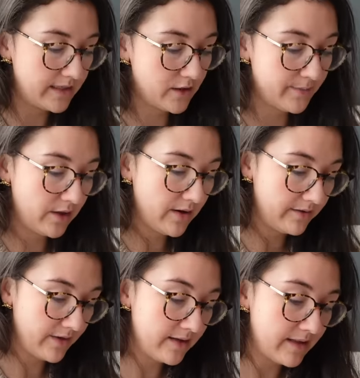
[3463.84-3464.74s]
I start my new
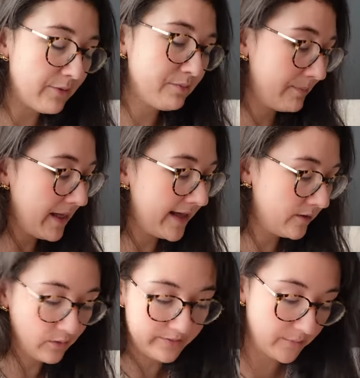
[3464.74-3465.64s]
advent. That was my plan,
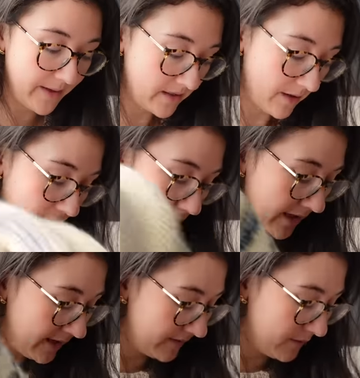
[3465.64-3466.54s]
although I've not picked it up for a
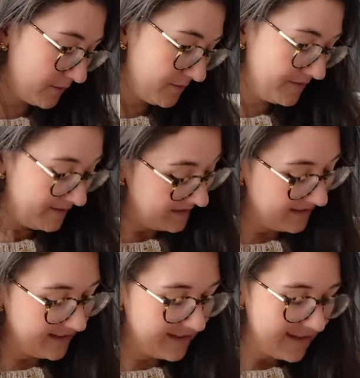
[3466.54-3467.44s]
week, so.
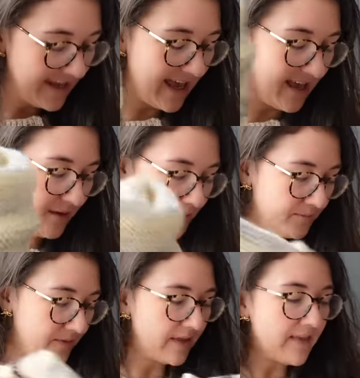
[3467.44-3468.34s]

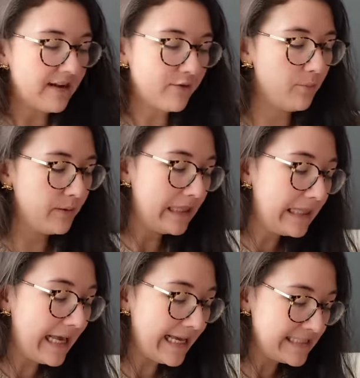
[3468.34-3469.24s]
And then I've got
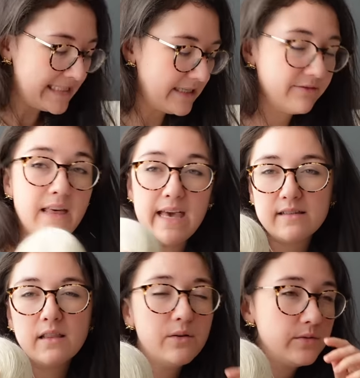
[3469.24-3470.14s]
plenty of
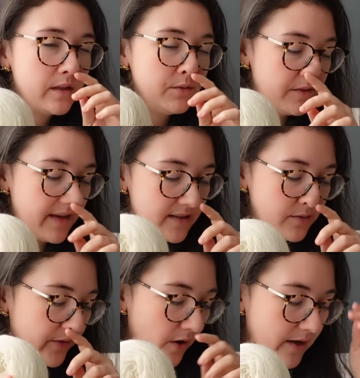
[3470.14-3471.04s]
this, loads and loads of this.
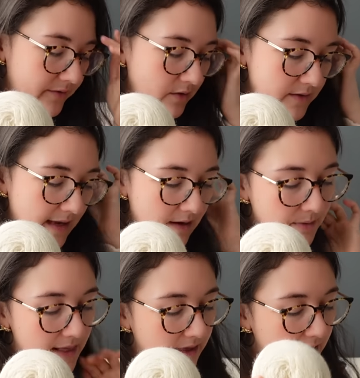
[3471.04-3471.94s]
So I've got enough to do a second
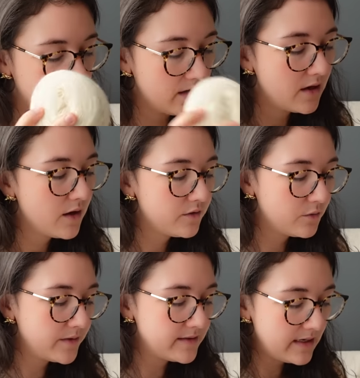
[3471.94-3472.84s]
blanket. So
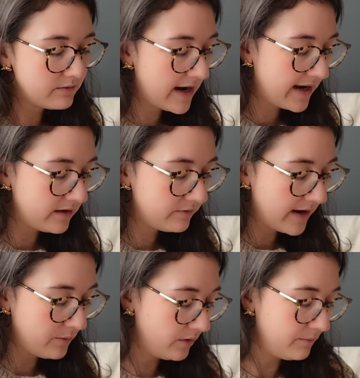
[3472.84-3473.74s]
once they arrive,
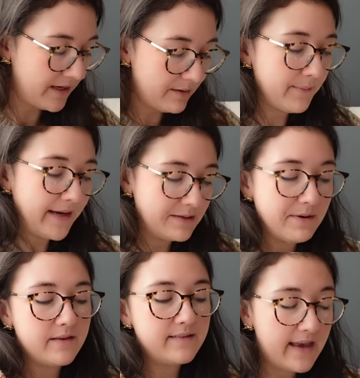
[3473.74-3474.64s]
I will make up my mind
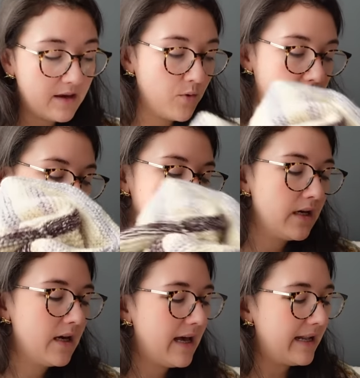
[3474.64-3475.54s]
about the second one.
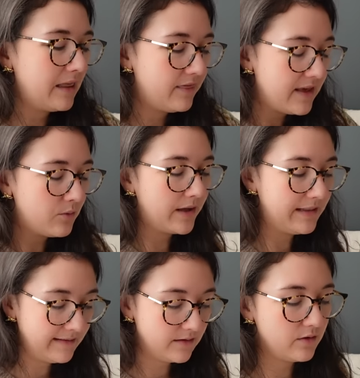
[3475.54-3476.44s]
And I think what I'd
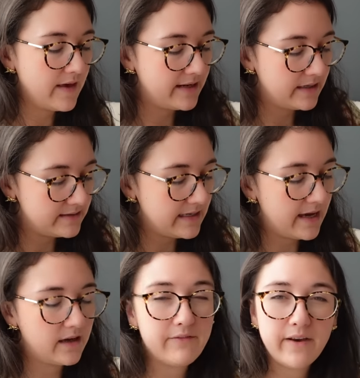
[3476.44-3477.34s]
like to do then is,
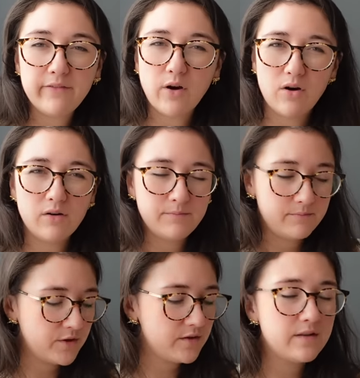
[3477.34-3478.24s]
yeah, if I've got,
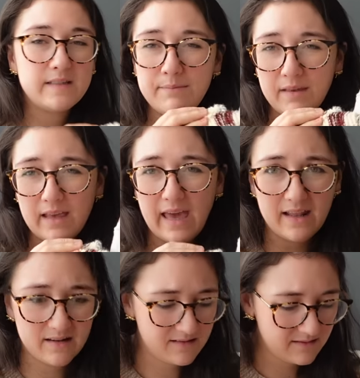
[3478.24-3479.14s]
just do the same thing
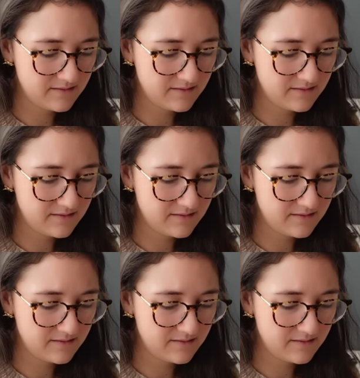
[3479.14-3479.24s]
again,